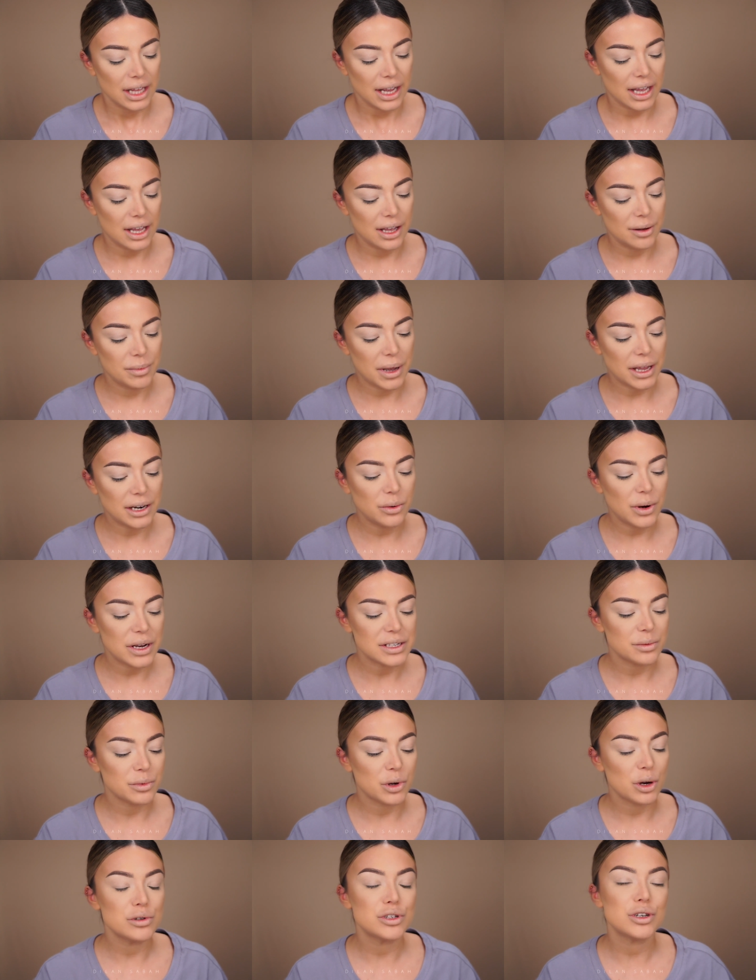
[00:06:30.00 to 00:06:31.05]
anyways,
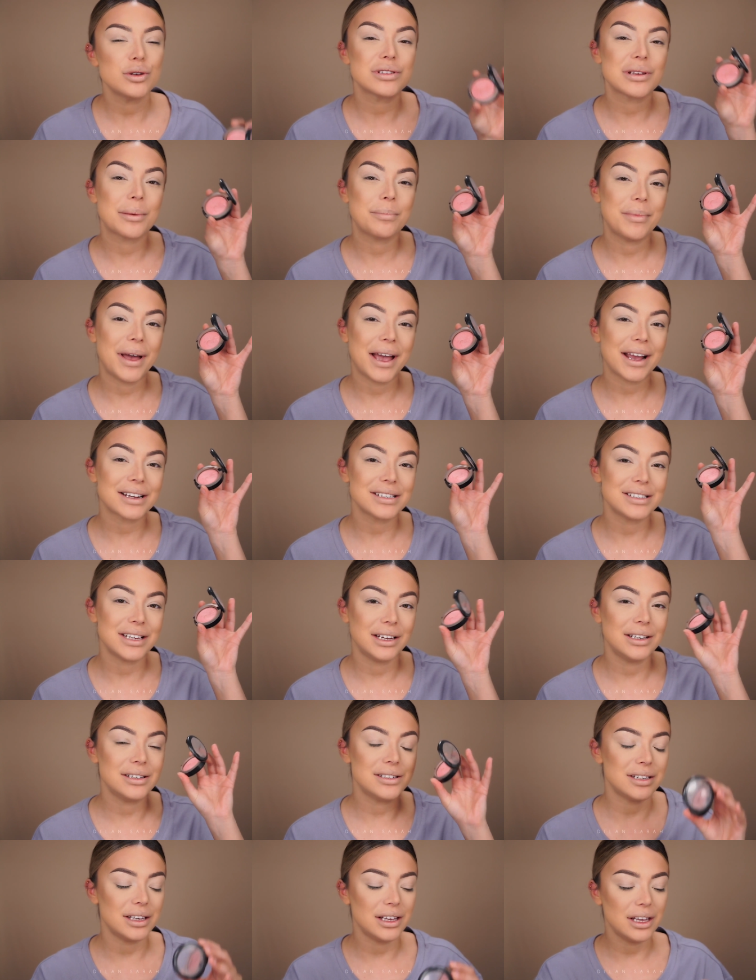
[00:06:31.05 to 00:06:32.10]
I'm going to use a MAC
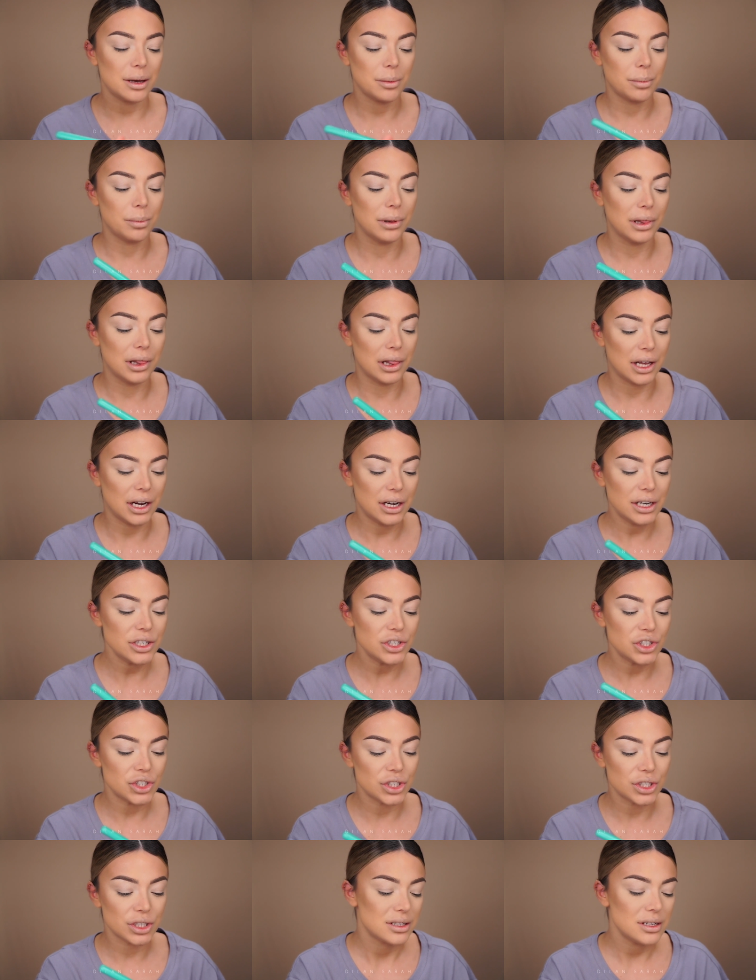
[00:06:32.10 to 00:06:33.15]
Dainty
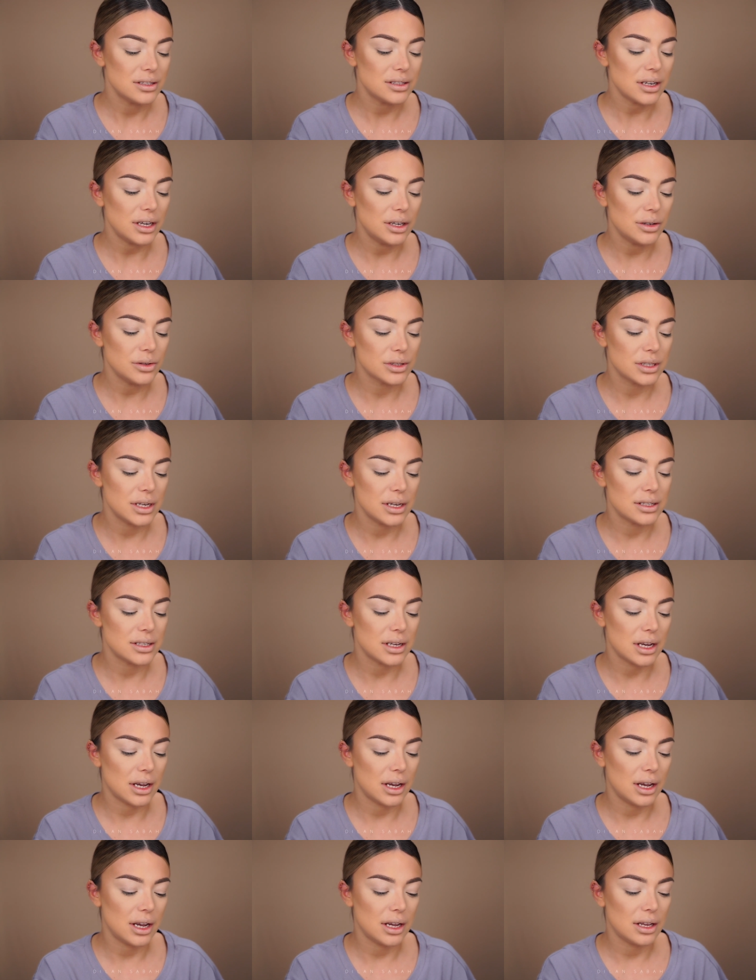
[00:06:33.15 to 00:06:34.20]
blush. Since I used this
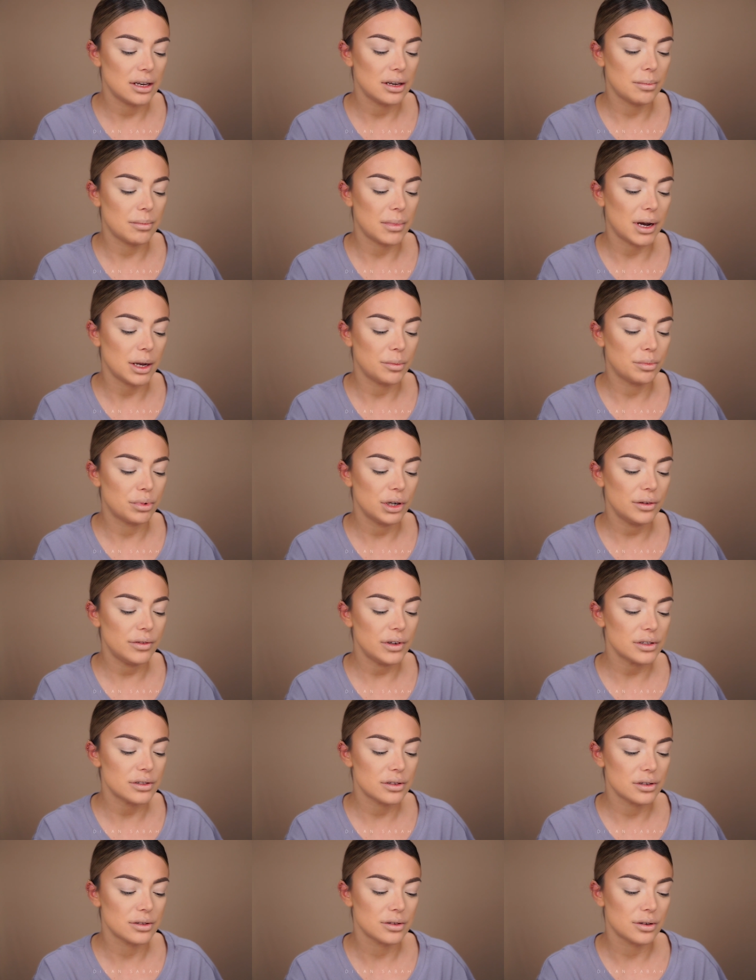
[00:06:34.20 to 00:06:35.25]
in my
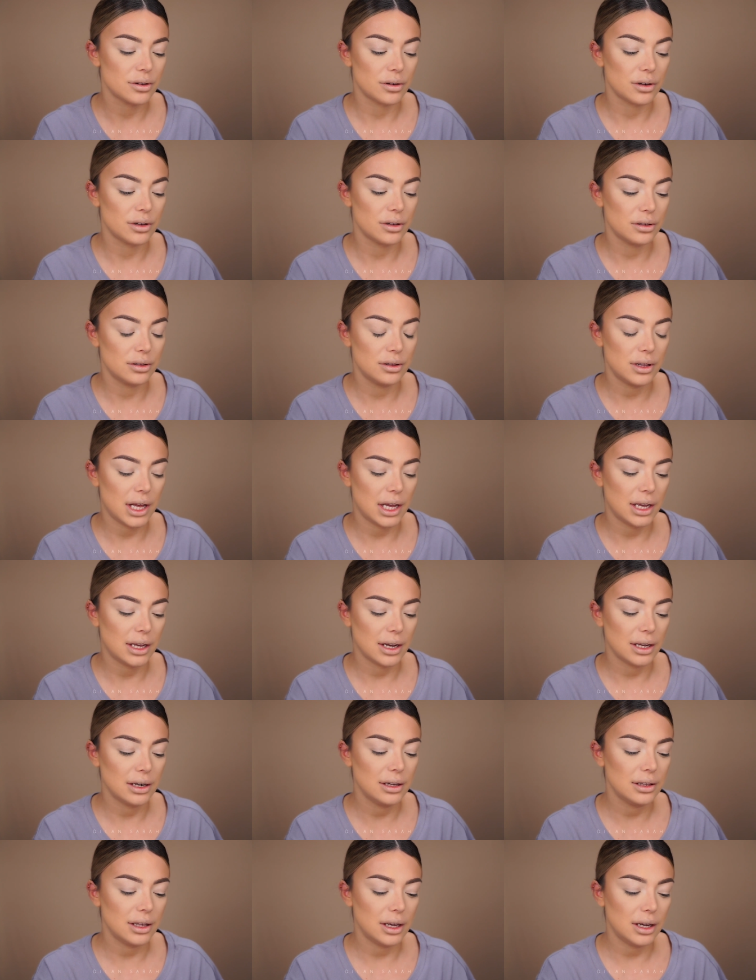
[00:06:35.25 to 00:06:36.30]
previous tutorial, I
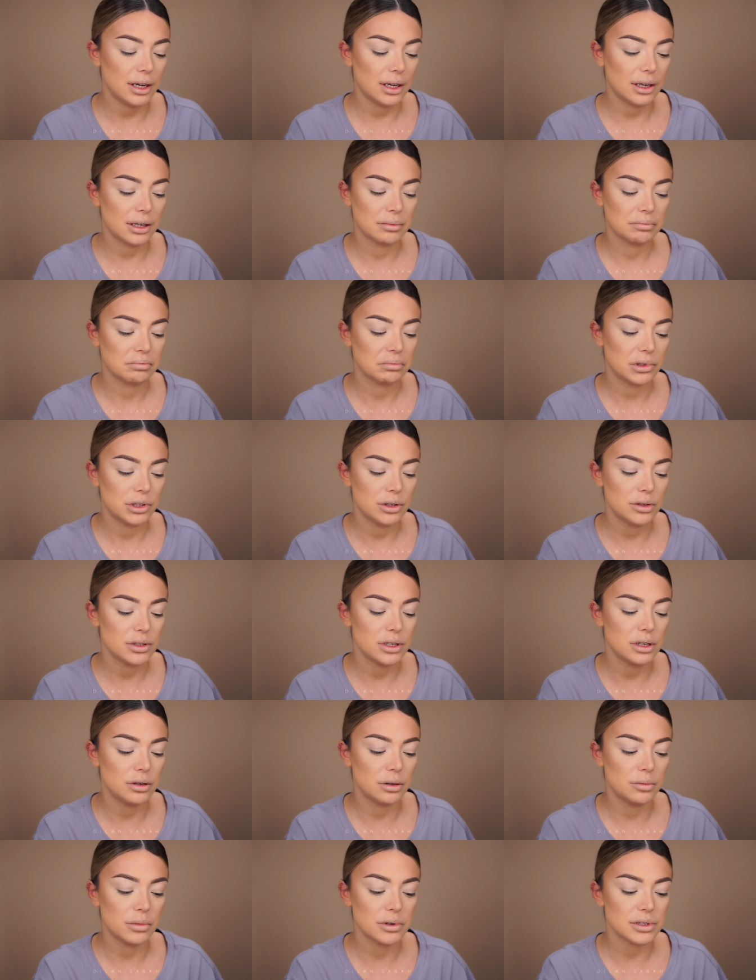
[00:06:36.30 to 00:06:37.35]
kind of like use
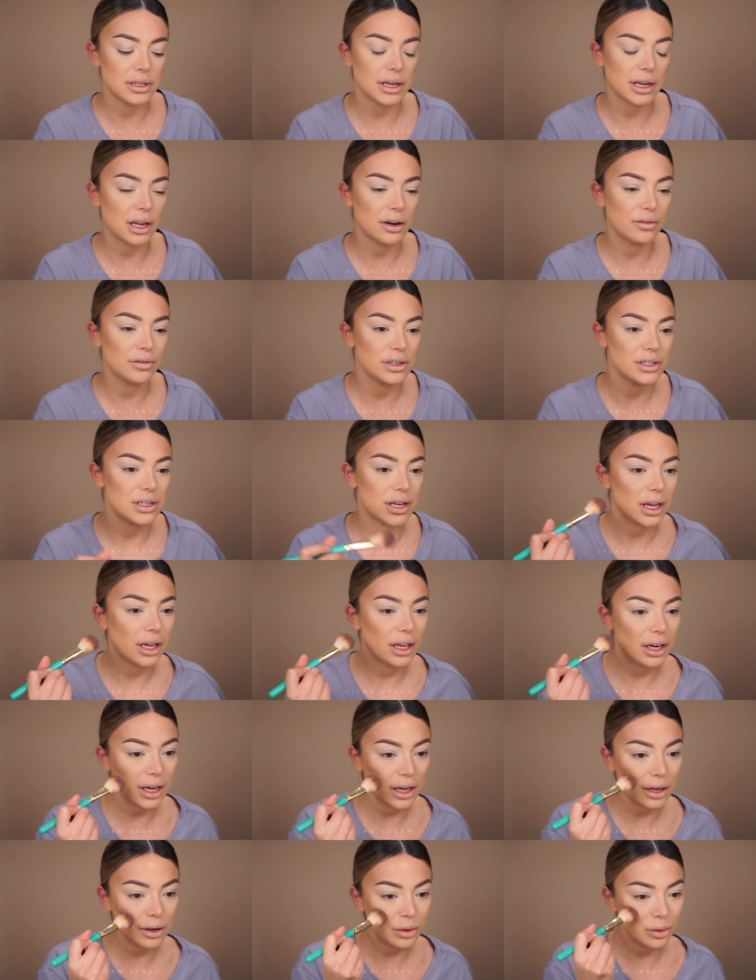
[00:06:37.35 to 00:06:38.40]
it almost like every day
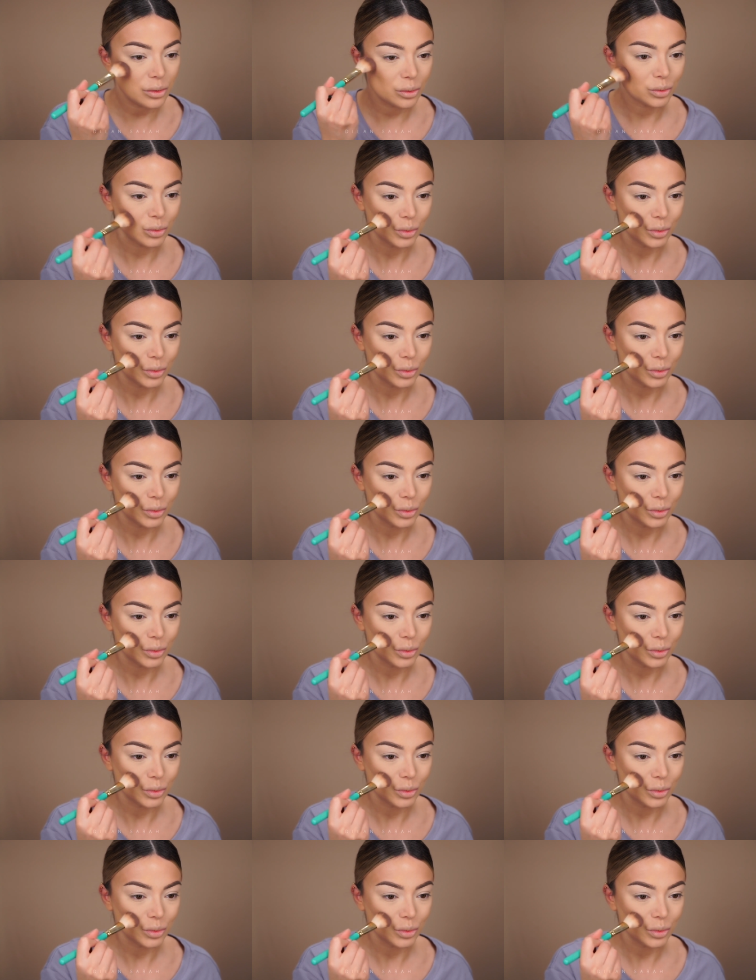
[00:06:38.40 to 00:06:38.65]
now.